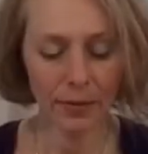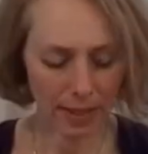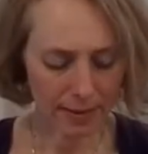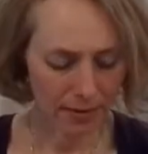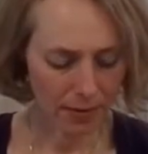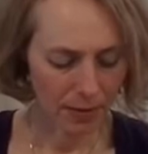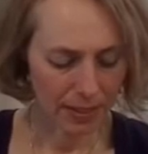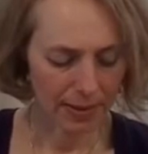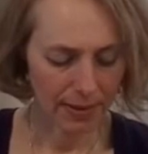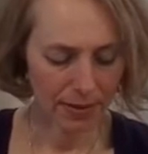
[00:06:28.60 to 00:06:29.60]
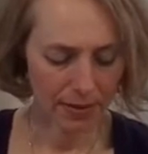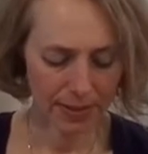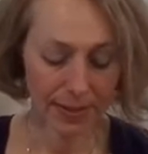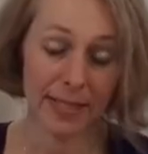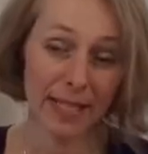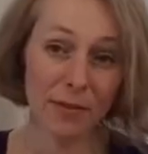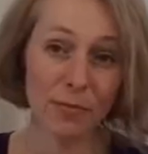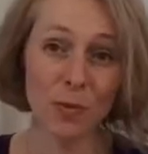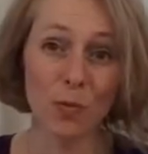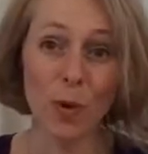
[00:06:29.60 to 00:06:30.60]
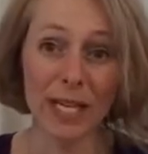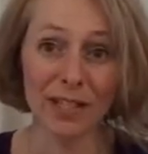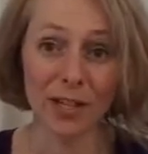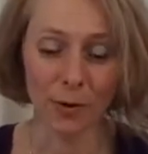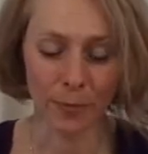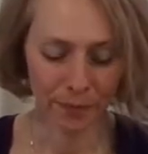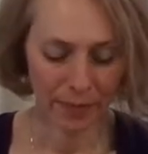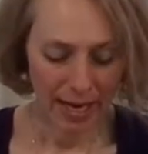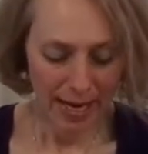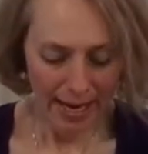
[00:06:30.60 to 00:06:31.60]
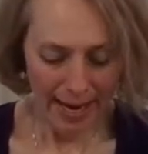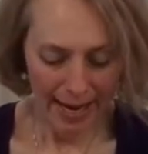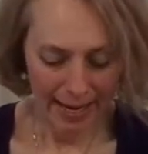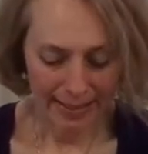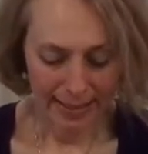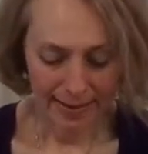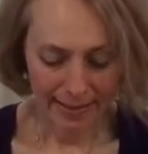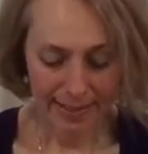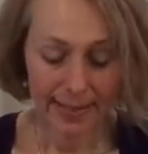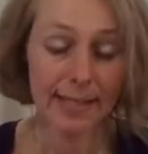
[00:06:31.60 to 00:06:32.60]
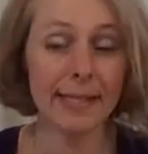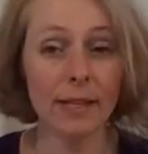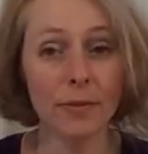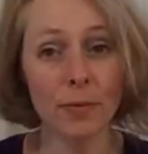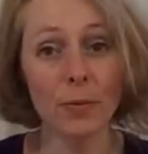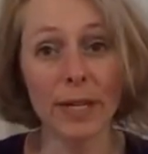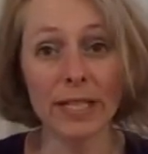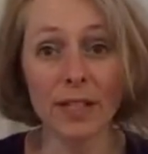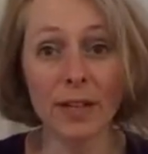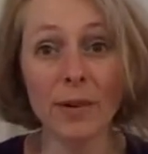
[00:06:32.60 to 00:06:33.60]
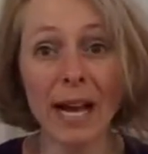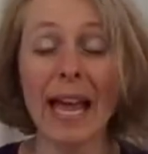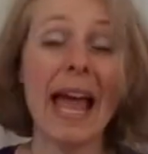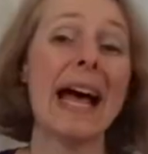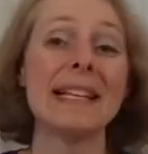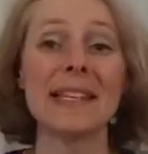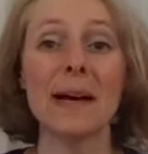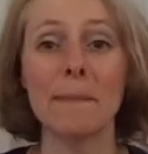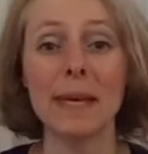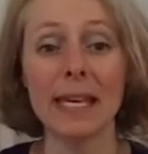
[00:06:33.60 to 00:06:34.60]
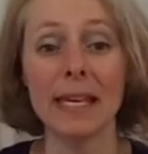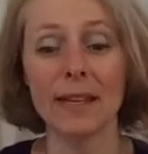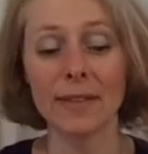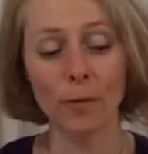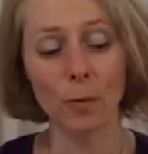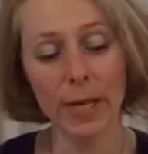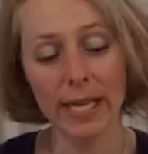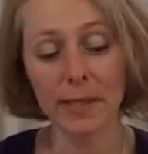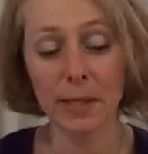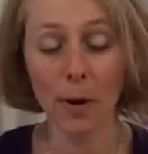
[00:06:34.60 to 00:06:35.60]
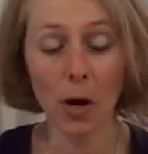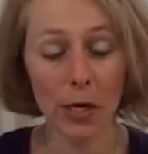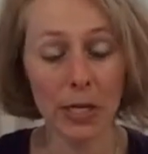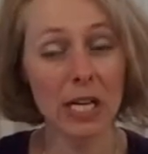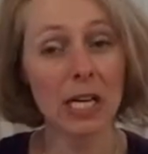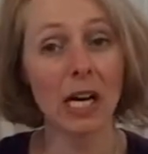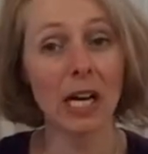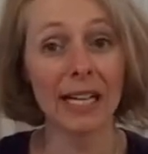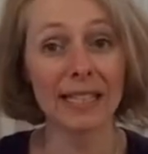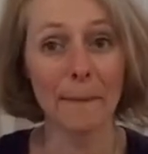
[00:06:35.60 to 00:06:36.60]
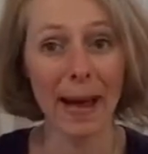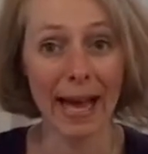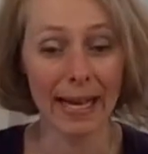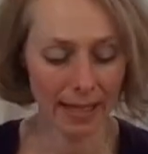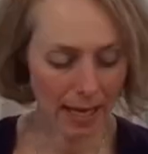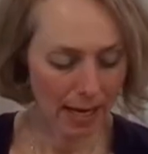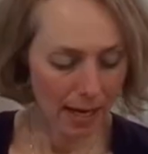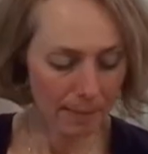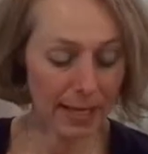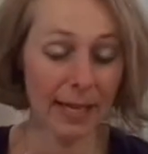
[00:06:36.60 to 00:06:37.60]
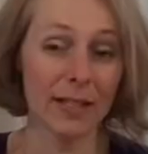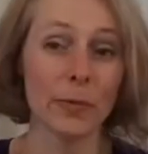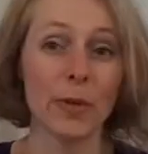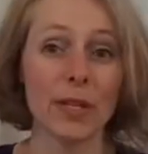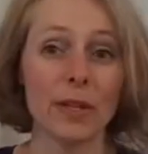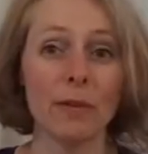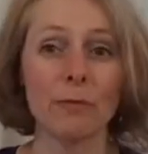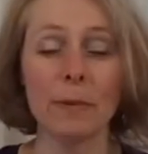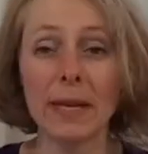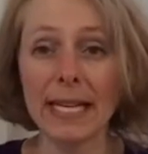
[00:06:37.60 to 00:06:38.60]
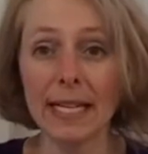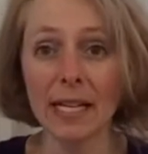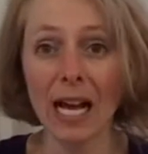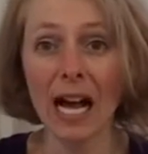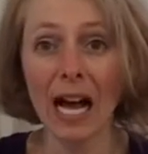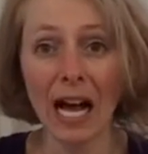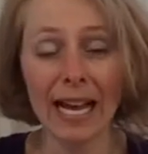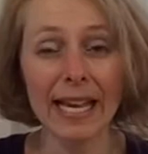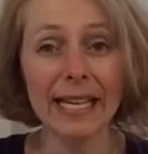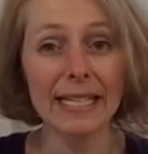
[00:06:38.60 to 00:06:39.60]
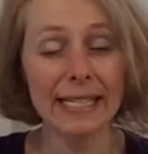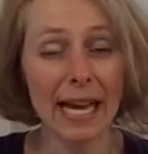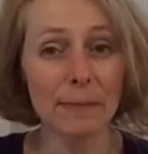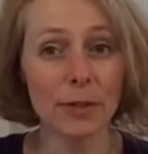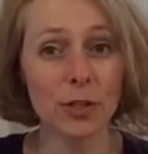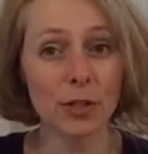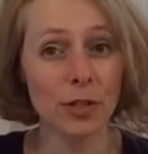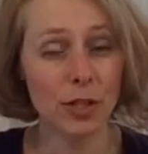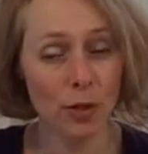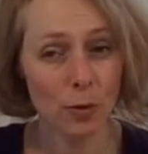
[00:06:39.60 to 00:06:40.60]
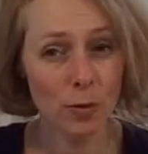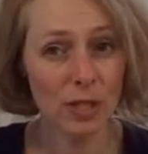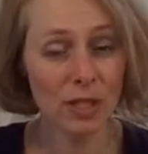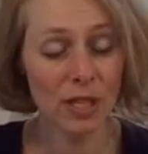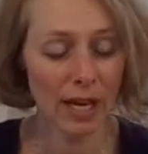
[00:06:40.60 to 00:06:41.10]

also notice that there is a see-through window, and this see-through window ends up being the weakest part on the mat, because with repeated high temperature use,